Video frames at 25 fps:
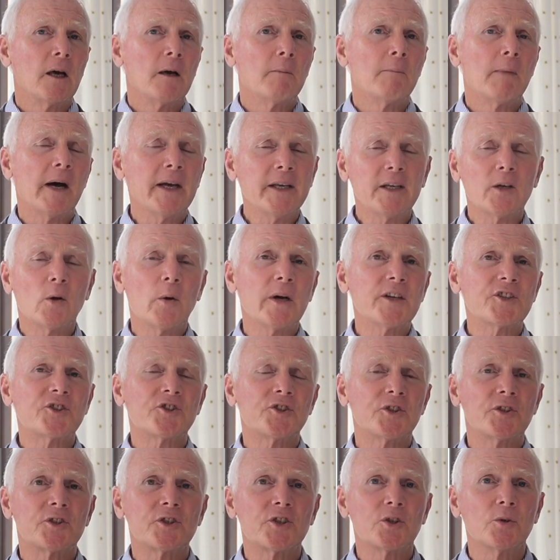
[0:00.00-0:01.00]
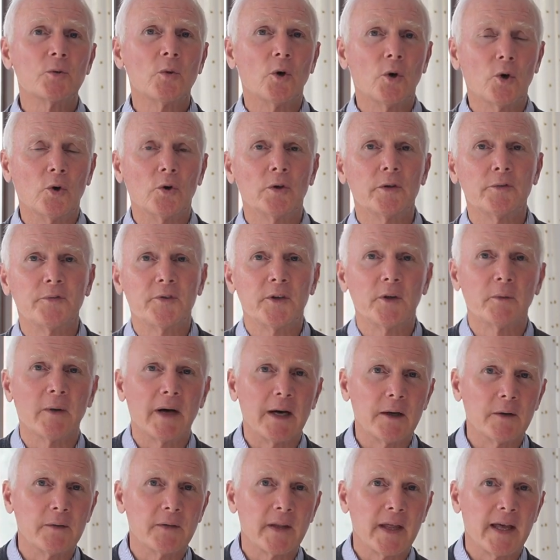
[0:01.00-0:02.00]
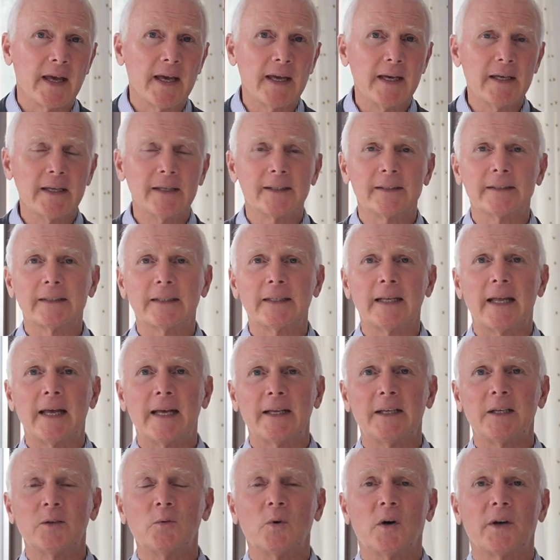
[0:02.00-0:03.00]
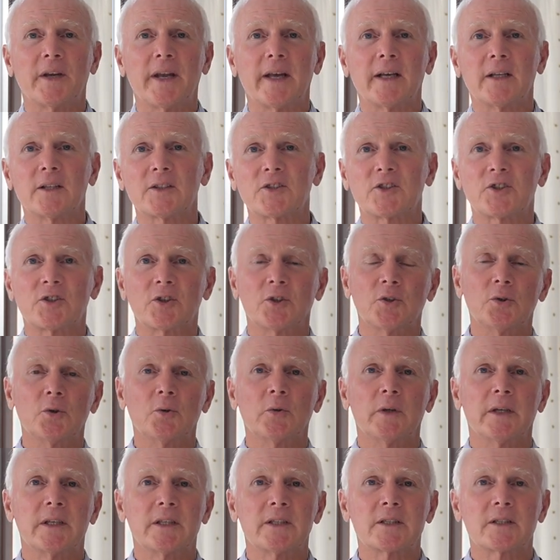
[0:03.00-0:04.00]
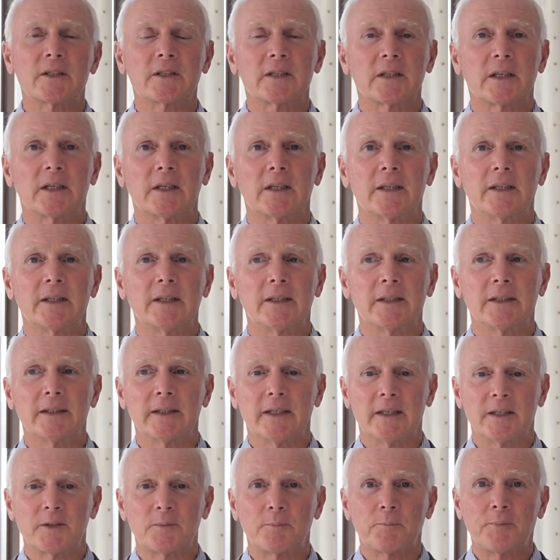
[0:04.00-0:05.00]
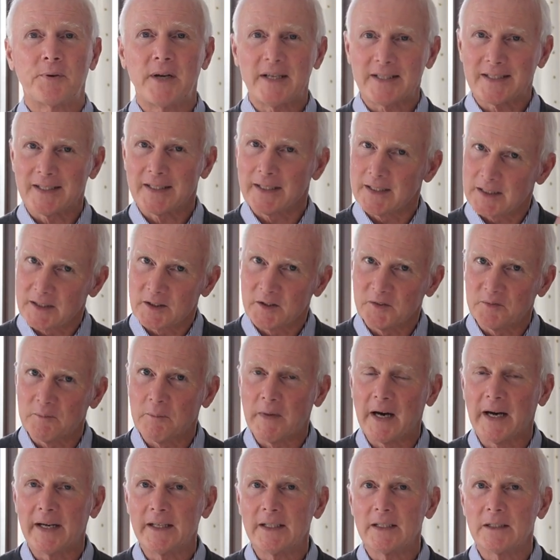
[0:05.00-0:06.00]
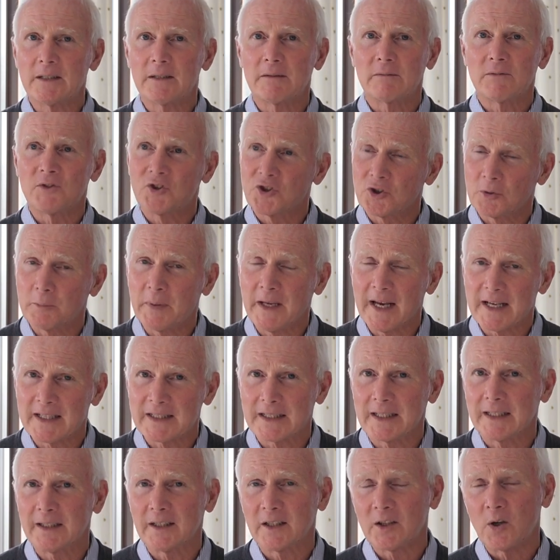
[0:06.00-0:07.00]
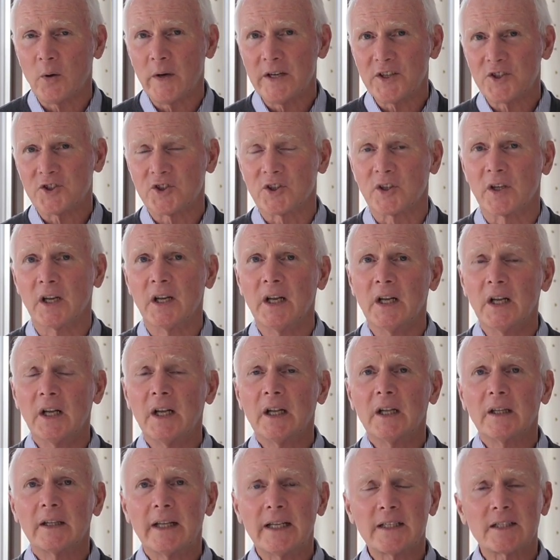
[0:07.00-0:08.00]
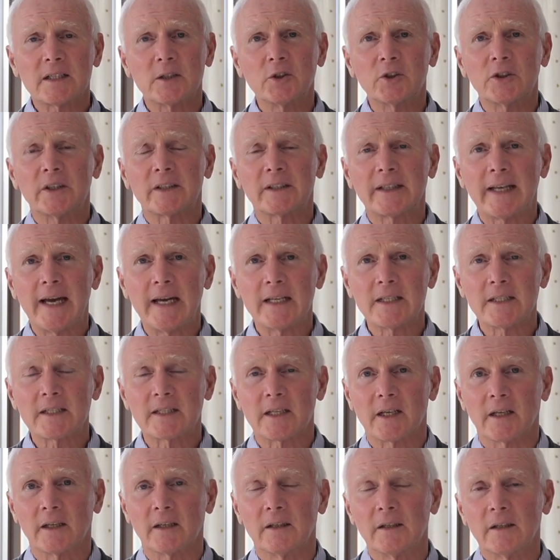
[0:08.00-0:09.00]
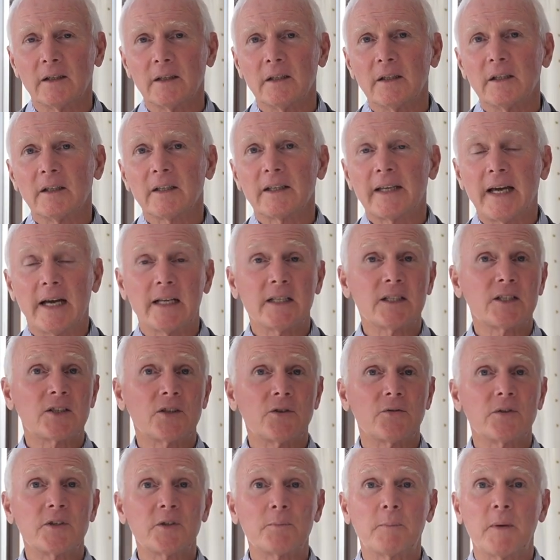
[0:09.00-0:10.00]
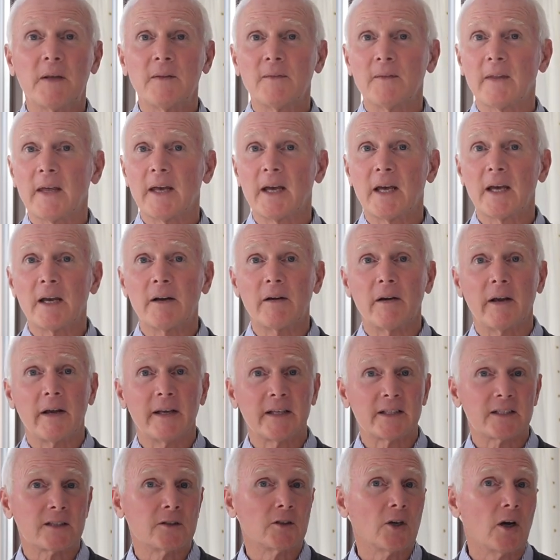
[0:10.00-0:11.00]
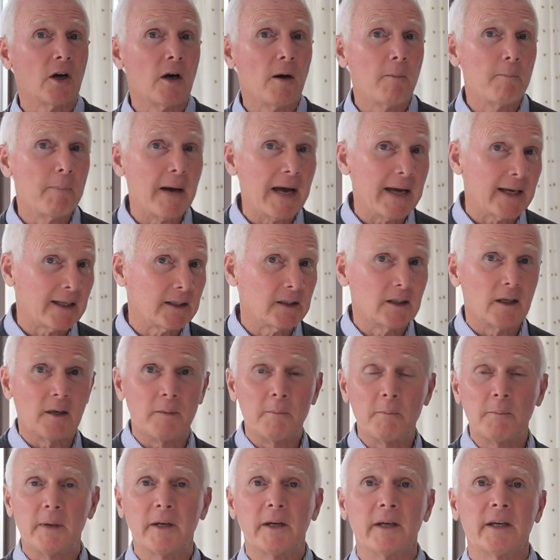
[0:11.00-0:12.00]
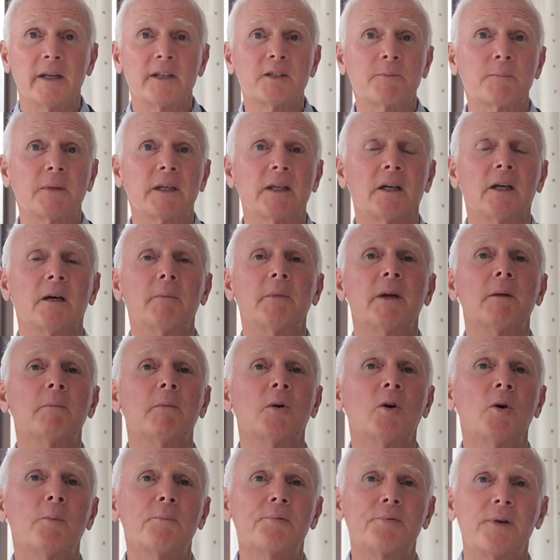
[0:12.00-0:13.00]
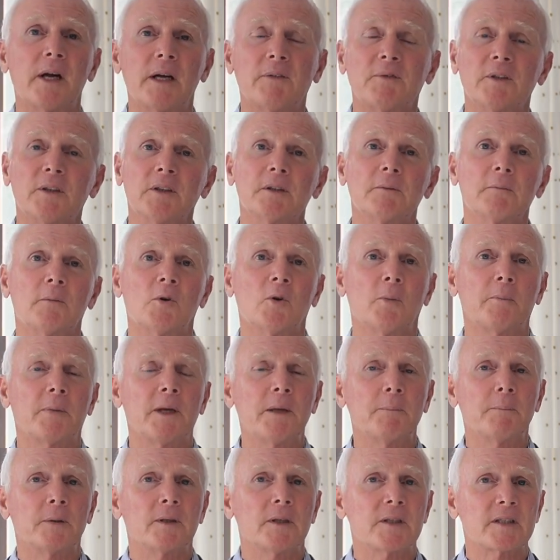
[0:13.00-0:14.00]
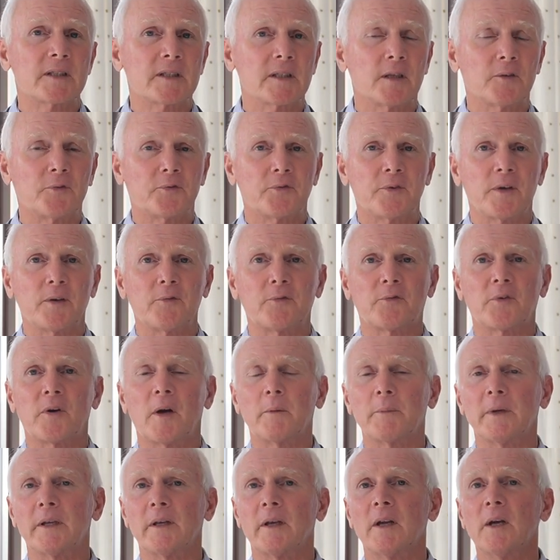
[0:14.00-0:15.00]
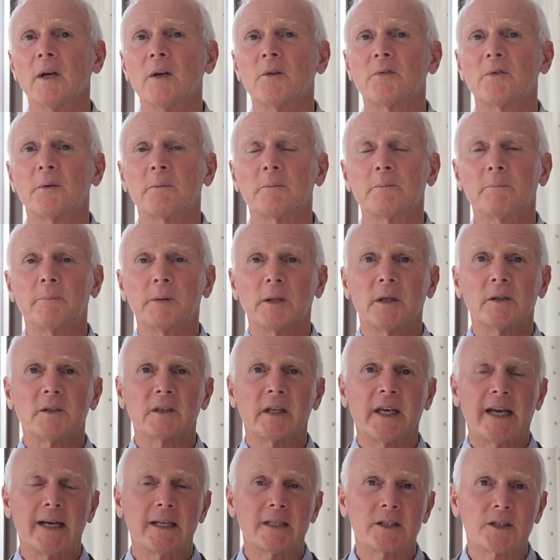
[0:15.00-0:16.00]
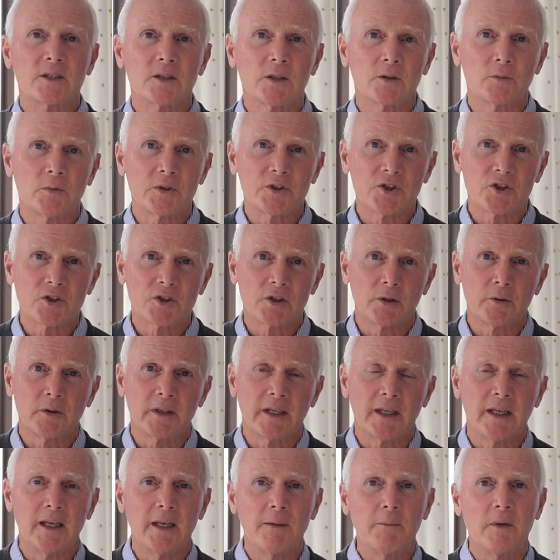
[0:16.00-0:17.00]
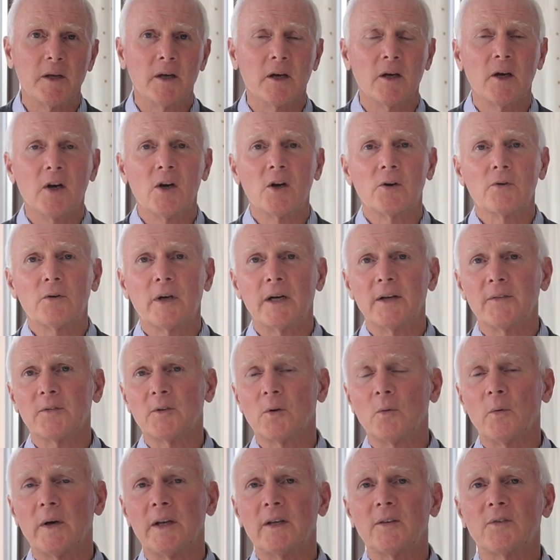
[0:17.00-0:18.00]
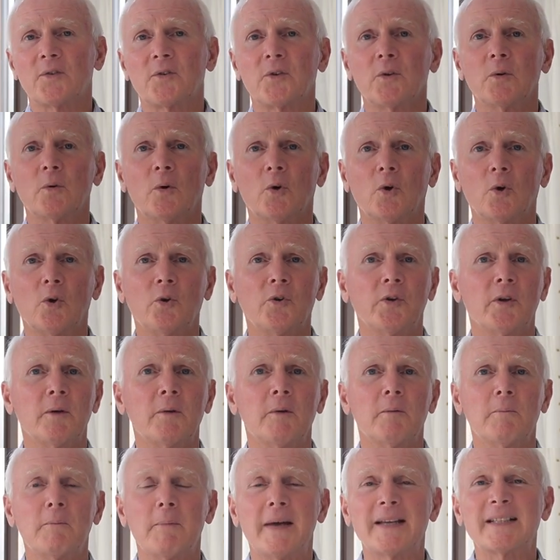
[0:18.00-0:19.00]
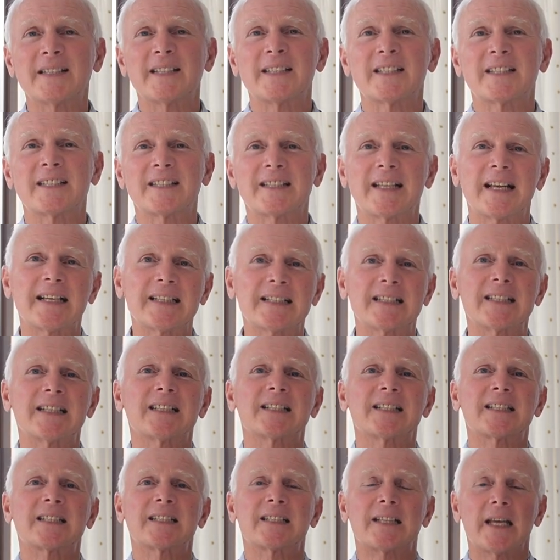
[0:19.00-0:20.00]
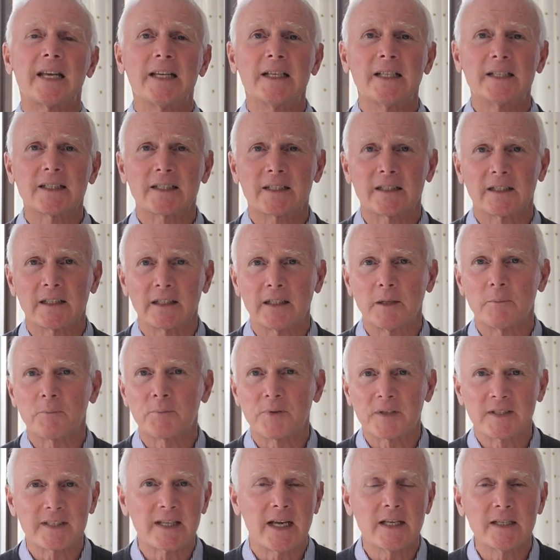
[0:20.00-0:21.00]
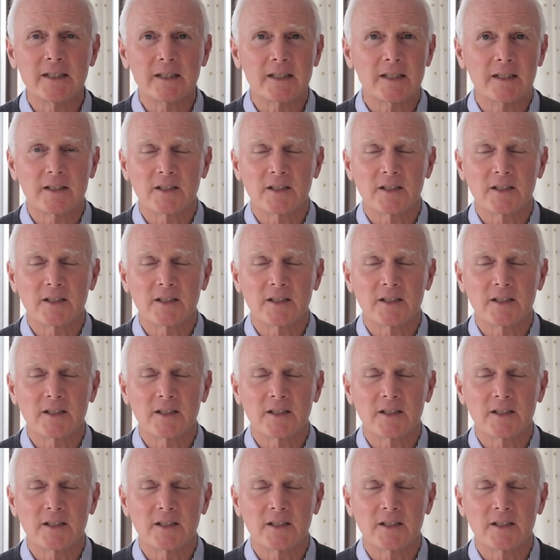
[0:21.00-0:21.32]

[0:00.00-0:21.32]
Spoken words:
My question to all of you out there, and anyone else who is prescient of mine, should be asking the question. Let's look at cancer. Cancer has been there. It's not a back number. It's becoming more prevalent. More people are suffering from it, from blood cancer, which is leukemia, right the way through all the metastatic states that it presents